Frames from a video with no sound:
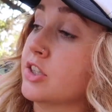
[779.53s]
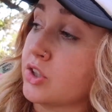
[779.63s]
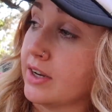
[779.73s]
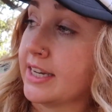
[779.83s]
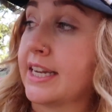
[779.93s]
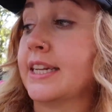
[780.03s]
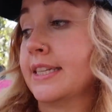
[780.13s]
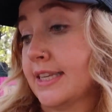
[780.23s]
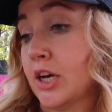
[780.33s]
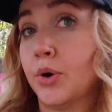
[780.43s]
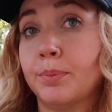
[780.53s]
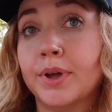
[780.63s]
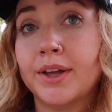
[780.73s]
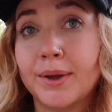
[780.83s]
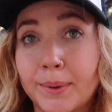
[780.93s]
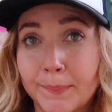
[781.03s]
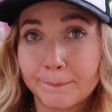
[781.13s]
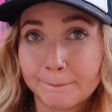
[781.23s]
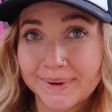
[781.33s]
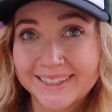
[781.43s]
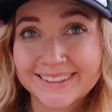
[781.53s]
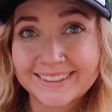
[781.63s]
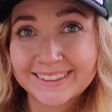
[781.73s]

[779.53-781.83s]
so I need his help. But